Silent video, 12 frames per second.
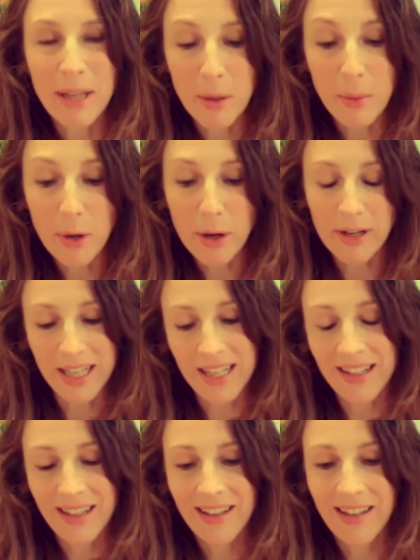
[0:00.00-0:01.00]

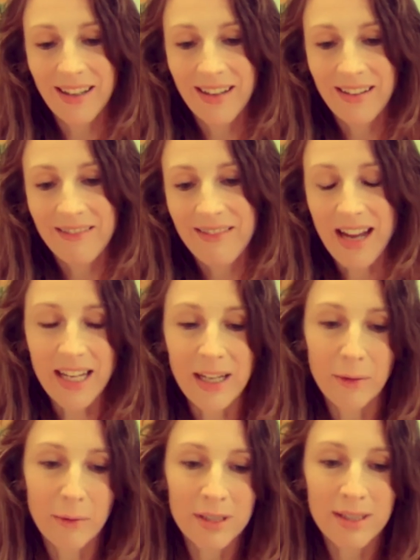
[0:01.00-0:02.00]
worry that
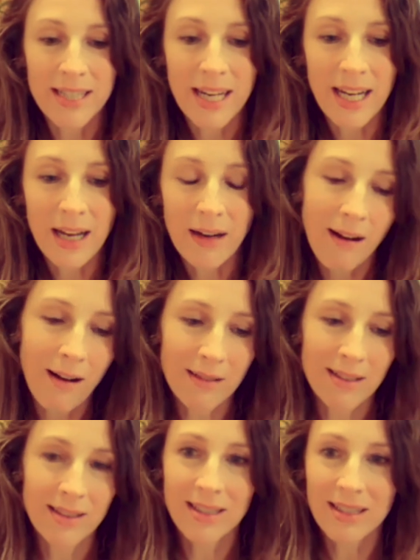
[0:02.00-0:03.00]
here we'll say like, oh,
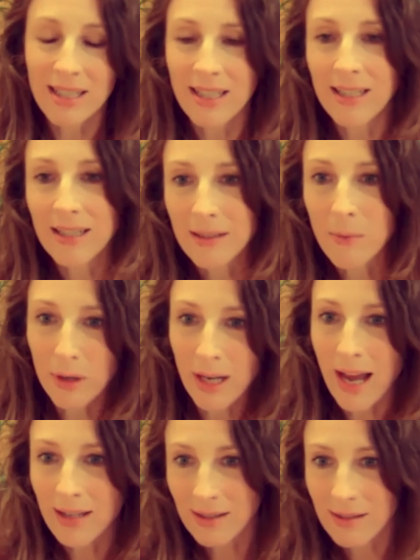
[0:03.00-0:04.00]
the disease is more or
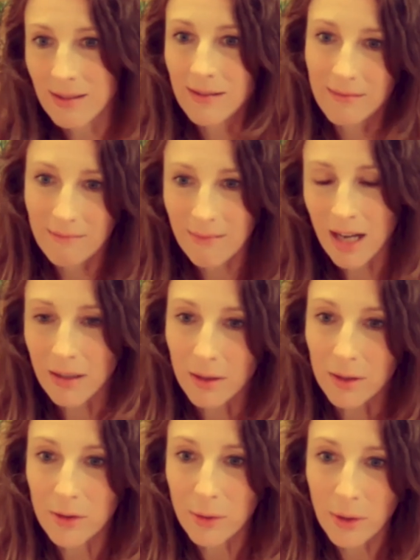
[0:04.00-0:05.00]
less under
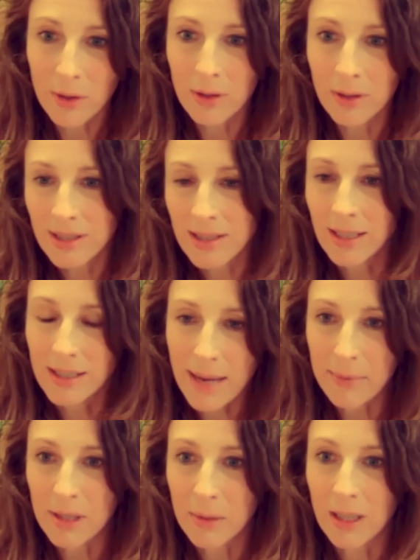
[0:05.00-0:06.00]
control. It's an
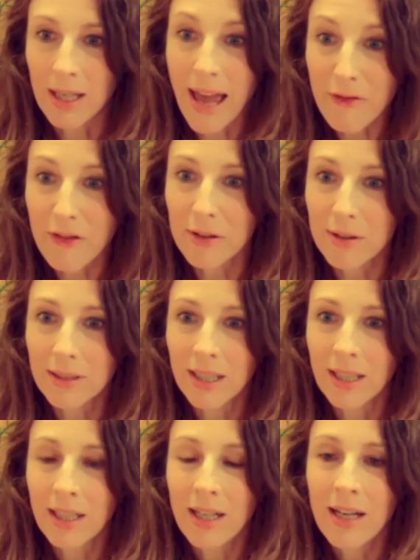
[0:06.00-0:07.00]
acceptable level.
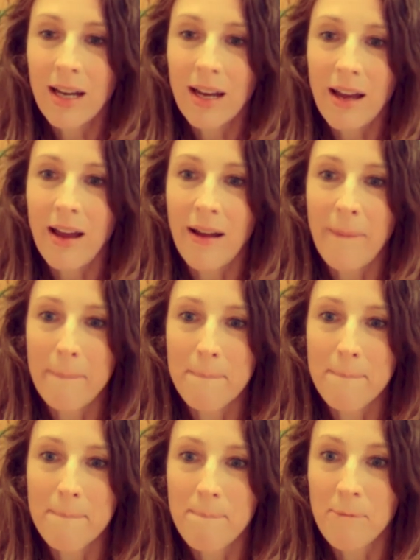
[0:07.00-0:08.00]

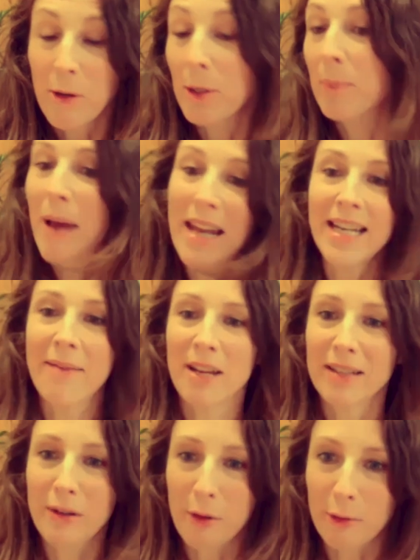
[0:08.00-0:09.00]
So the
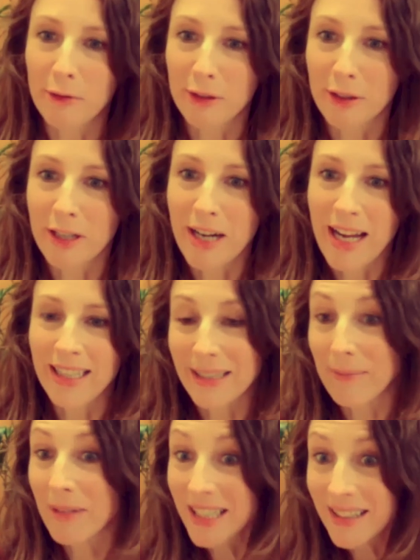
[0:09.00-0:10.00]
pandemic is over. And in
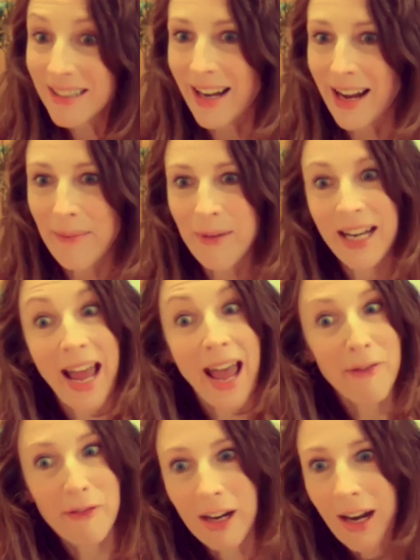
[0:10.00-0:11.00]
the meantime, in
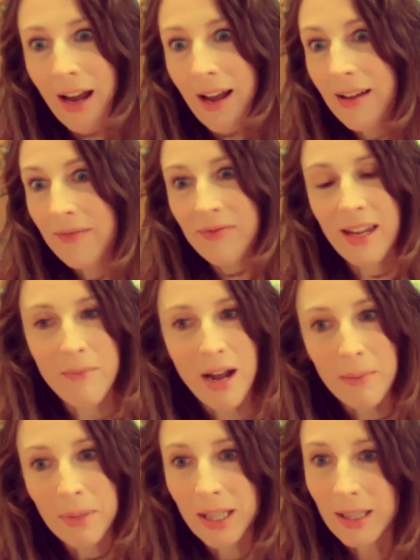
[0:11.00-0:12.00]
Africa, there
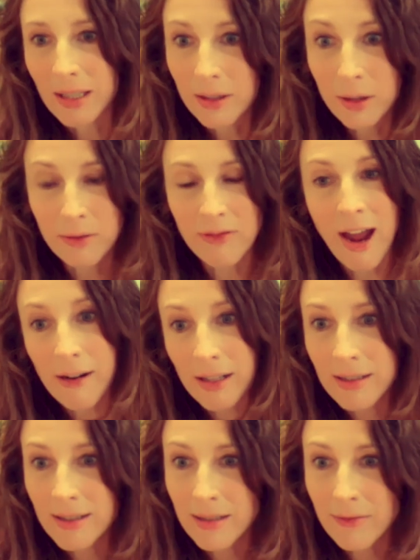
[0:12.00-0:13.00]
might be new
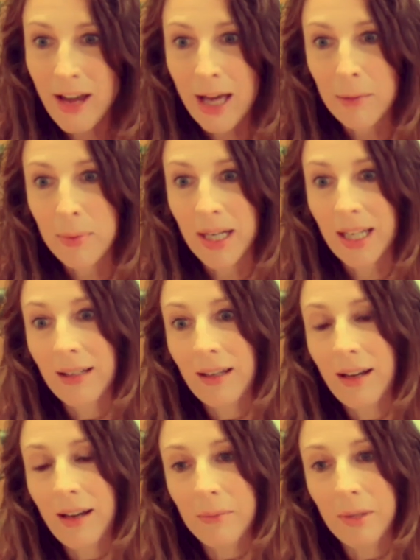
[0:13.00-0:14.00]
variants developing
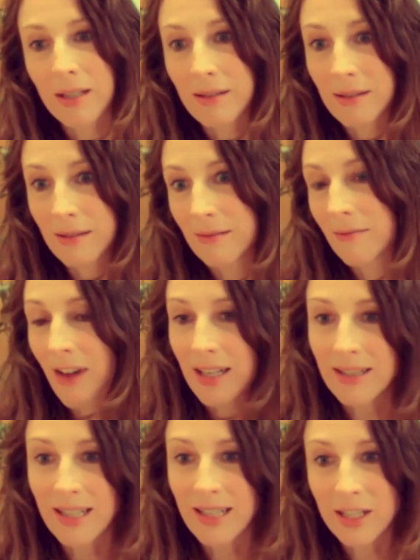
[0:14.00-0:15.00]
because
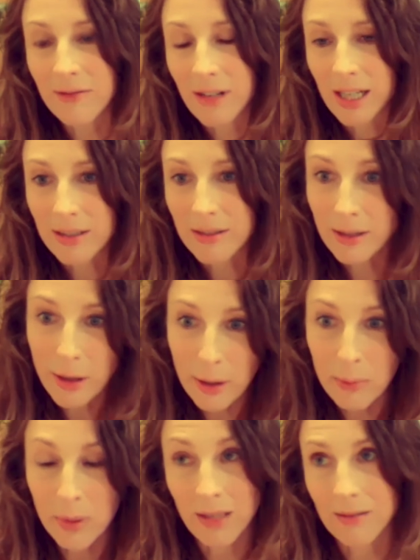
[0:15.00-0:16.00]
vaccination rate is
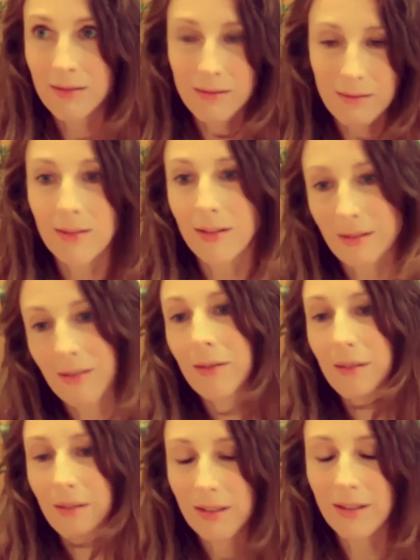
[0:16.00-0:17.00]
low because
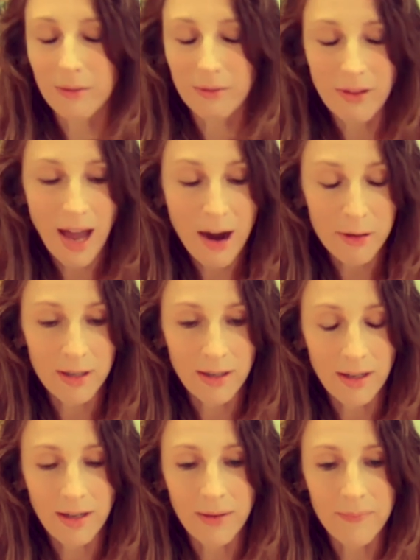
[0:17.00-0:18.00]
of
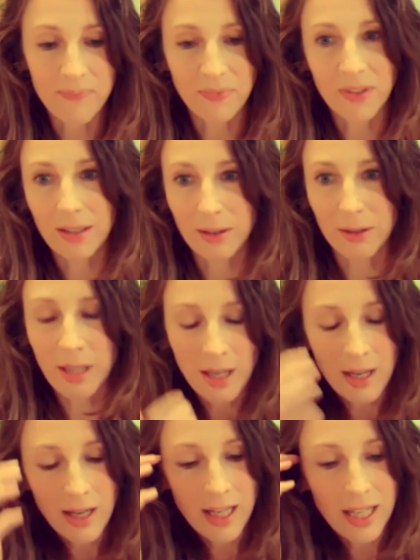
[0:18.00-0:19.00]
our,
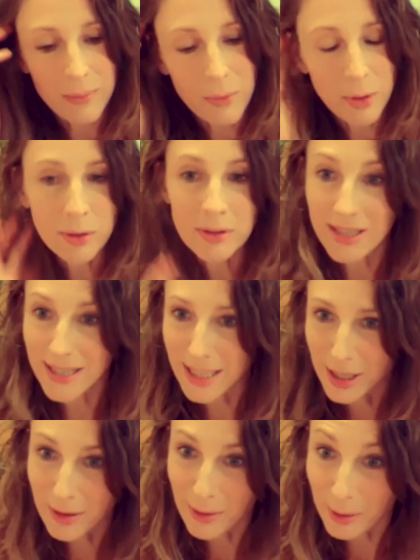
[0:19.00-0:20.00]
immoral
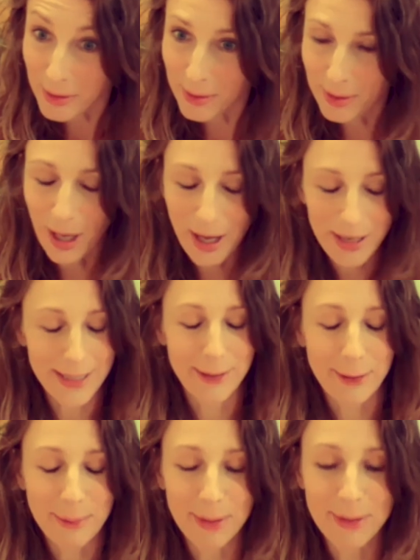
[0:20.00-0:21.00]
decision not to
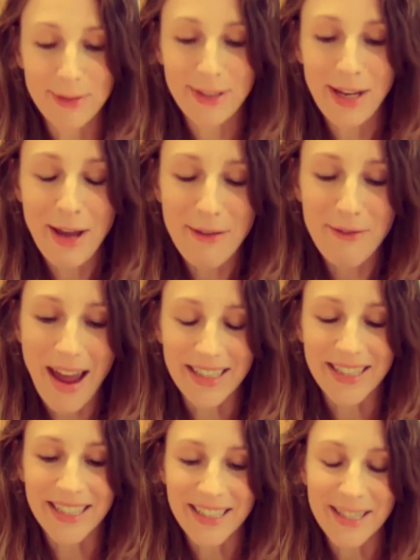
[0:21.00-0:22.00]
distribute
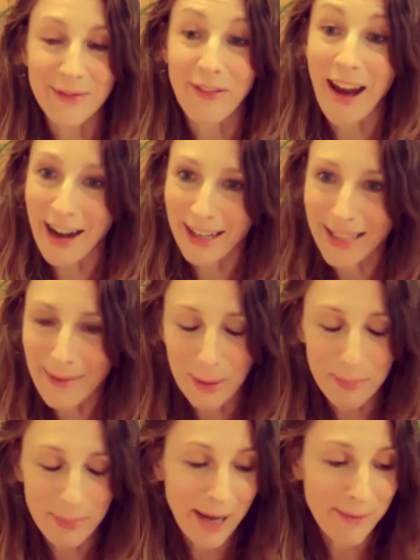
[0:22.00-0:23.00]
vaccines fairly. I'm
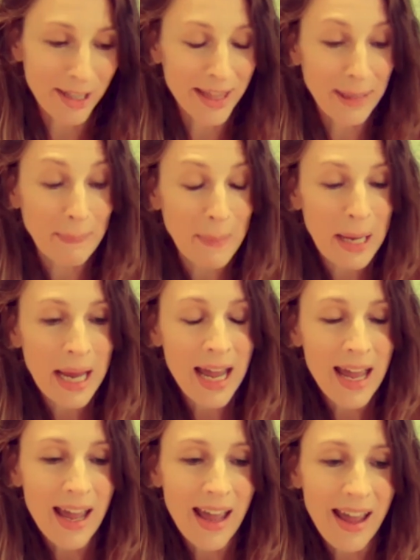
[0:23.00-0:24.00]
not blaming them.
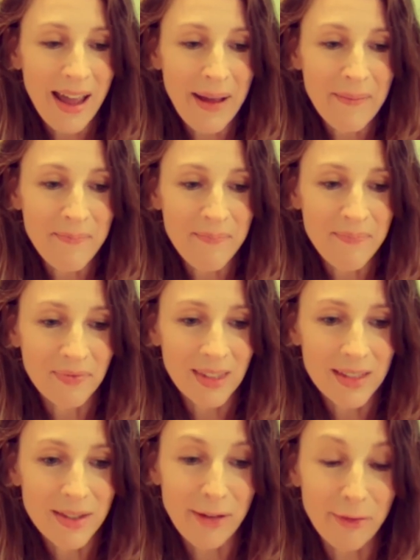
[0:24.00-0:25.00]

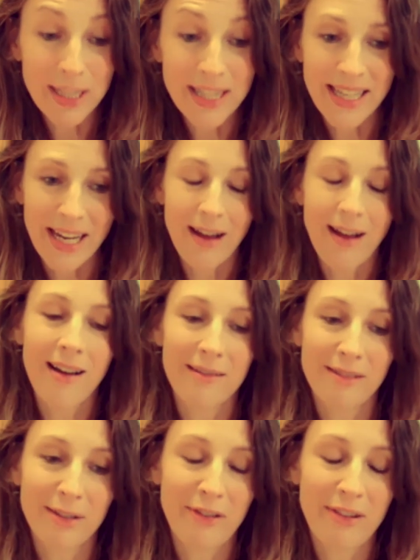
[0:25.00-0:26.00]
So if we say,
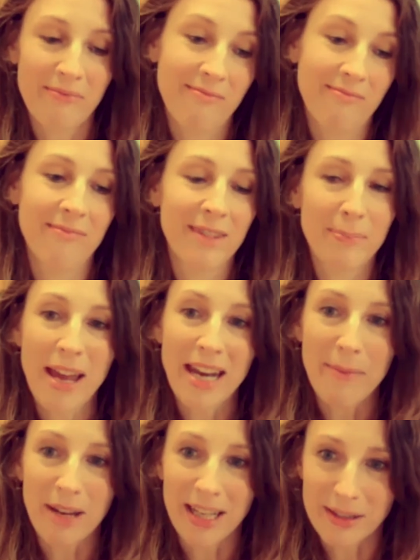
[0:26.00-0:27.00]
oh, the
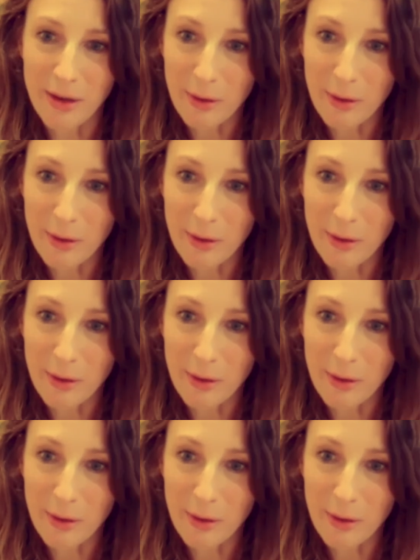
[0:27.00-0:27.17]
pandemic is